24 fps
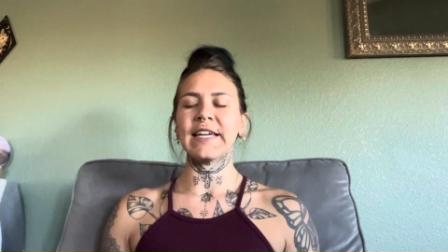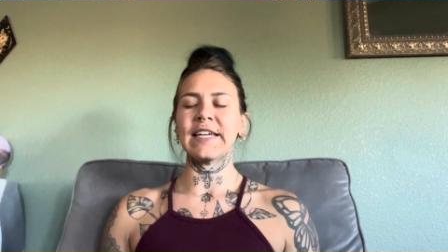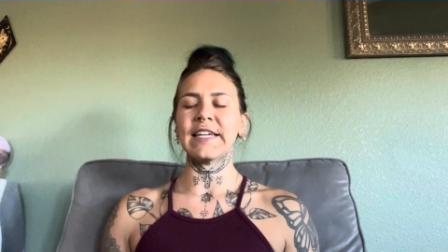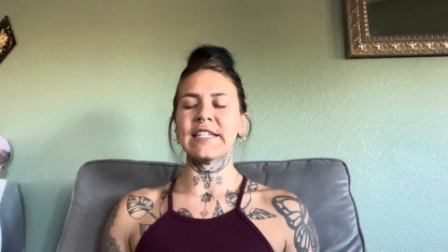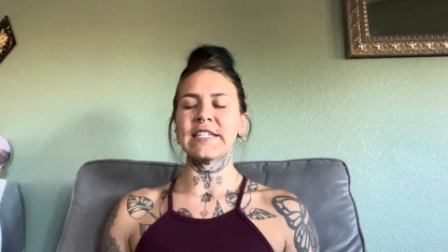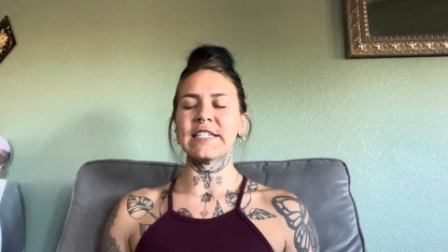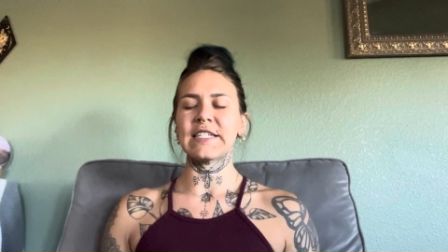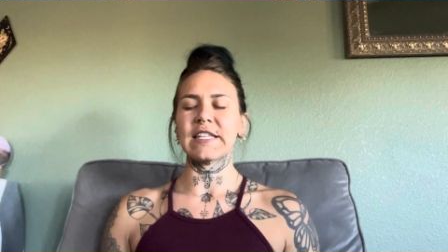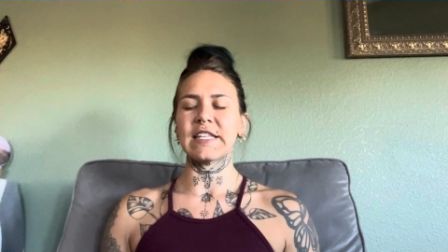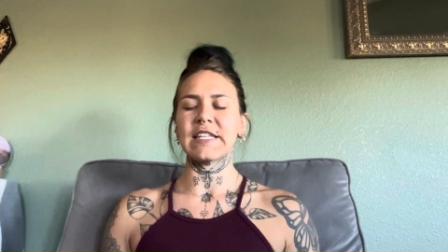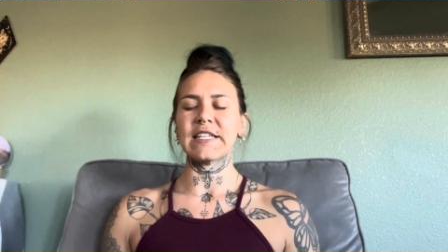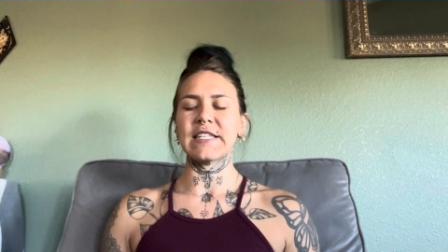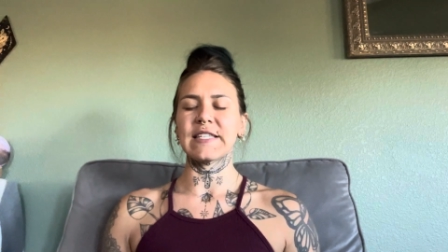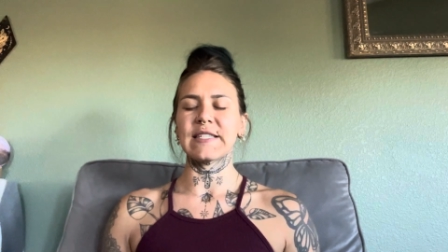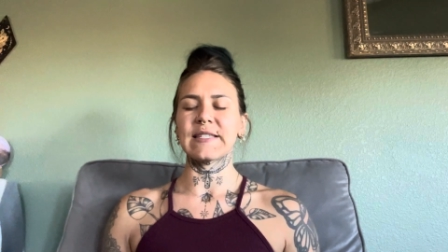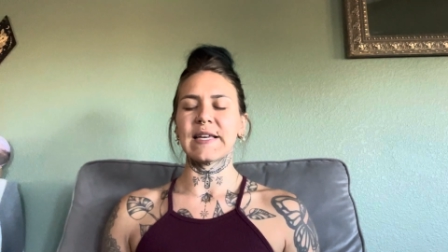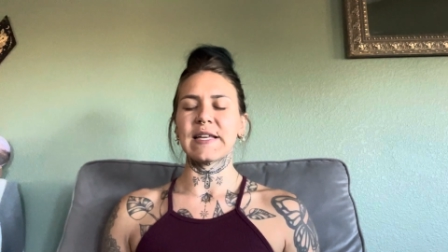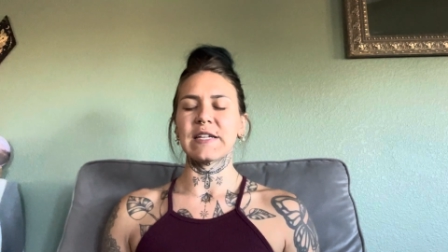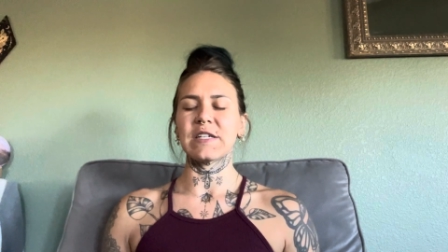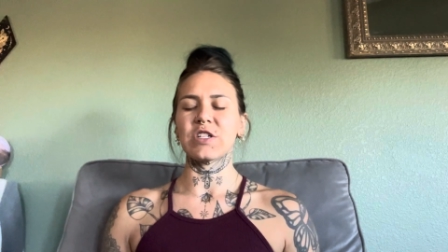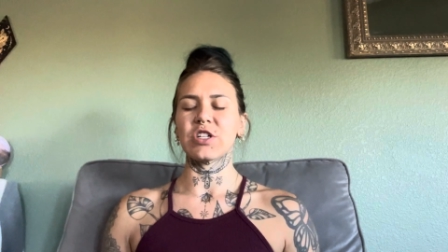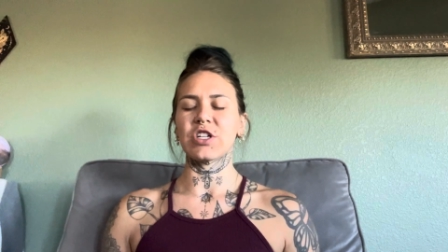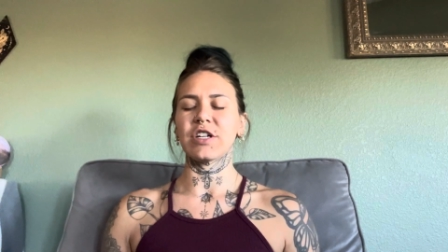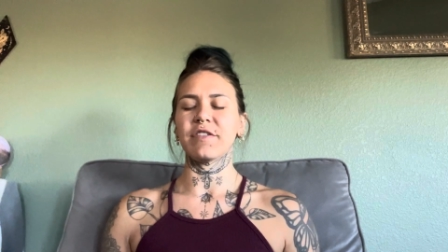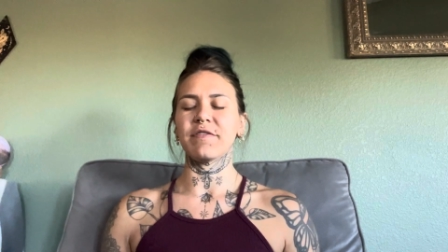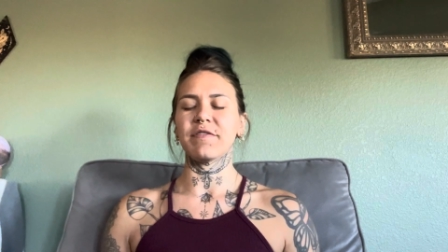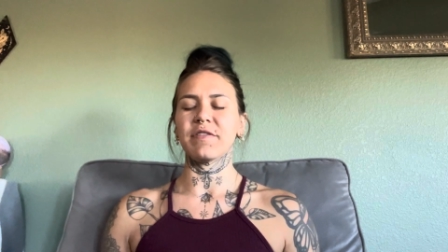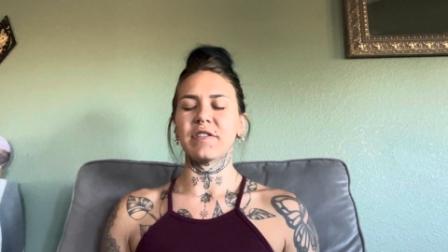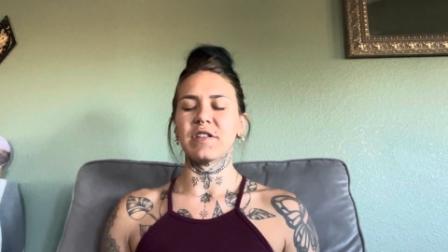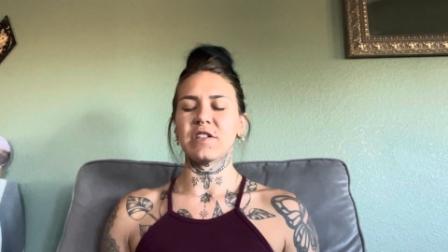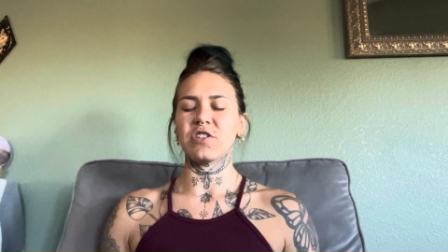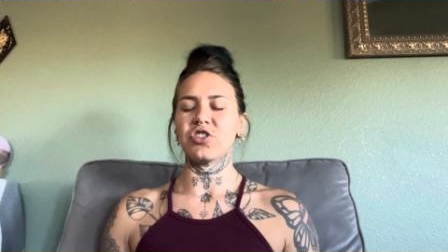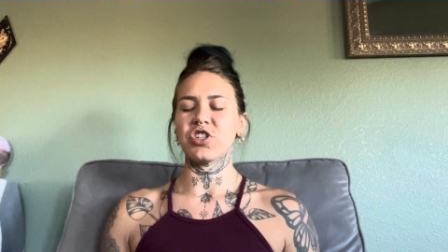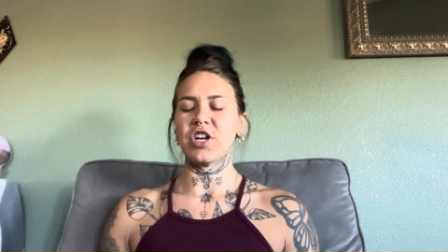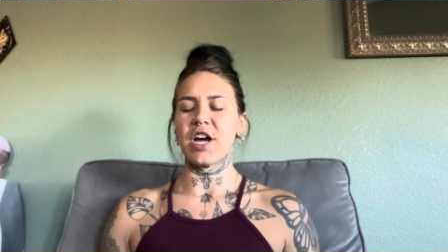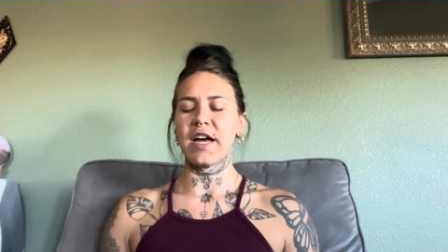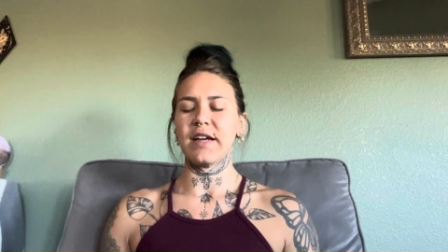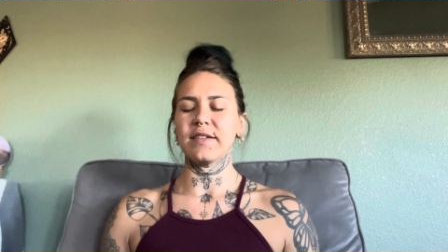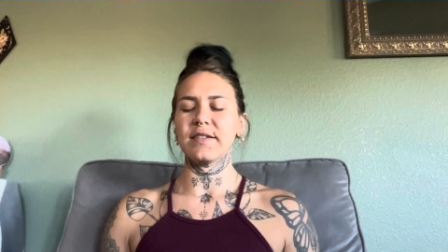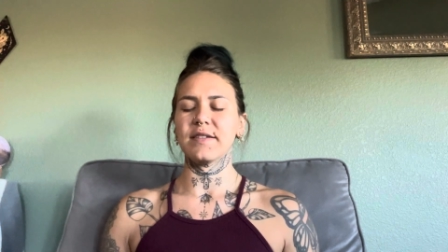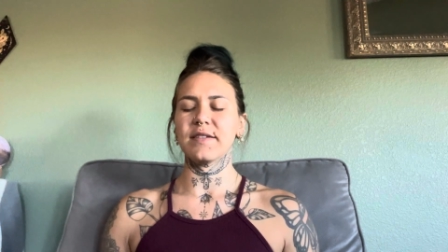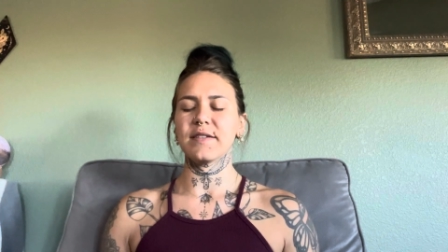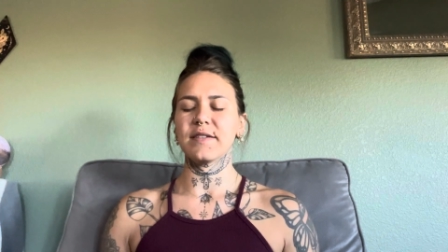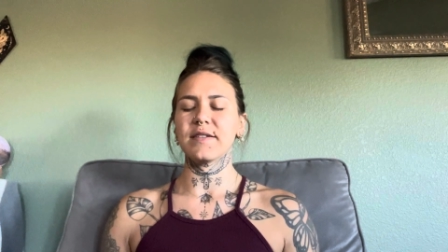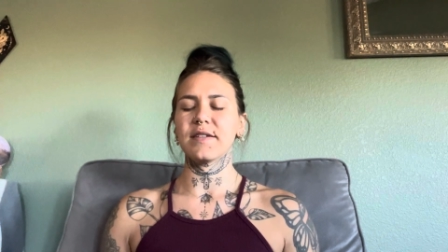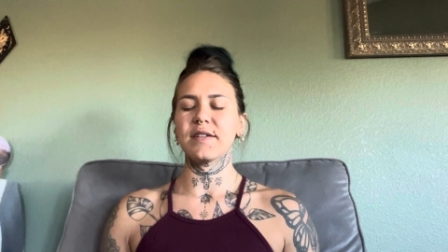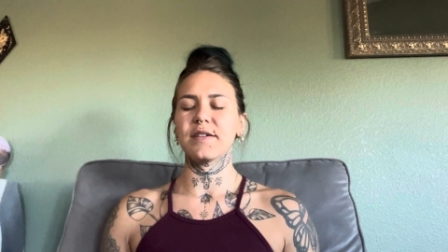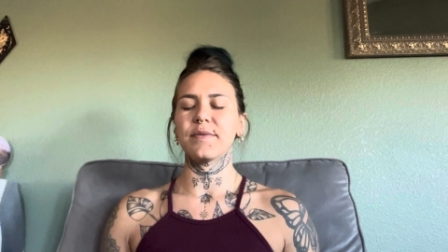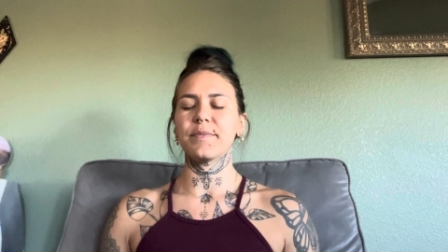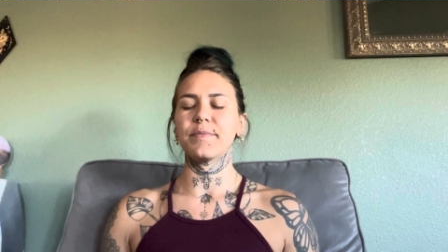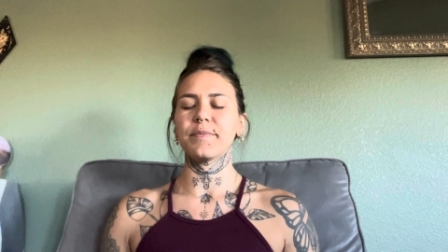it into the center of the chest.